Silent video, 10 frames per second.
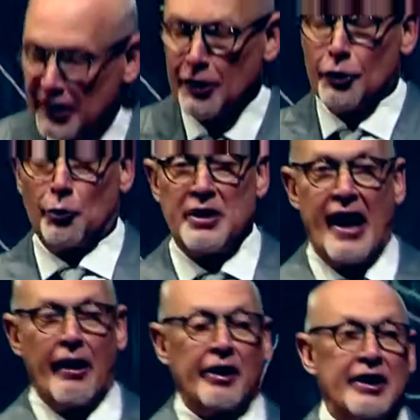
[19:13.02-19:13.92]
and the
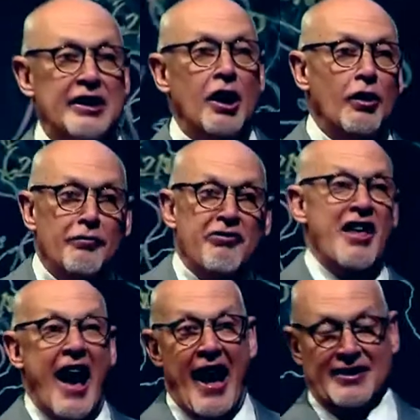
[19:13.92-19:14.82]
reality of
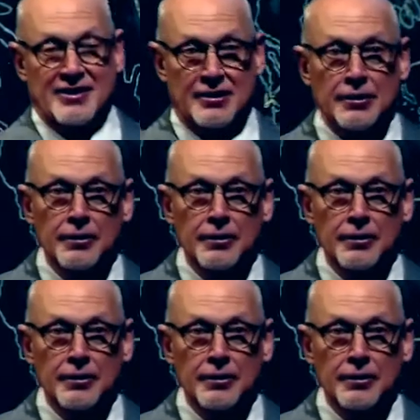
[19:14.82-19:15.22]
that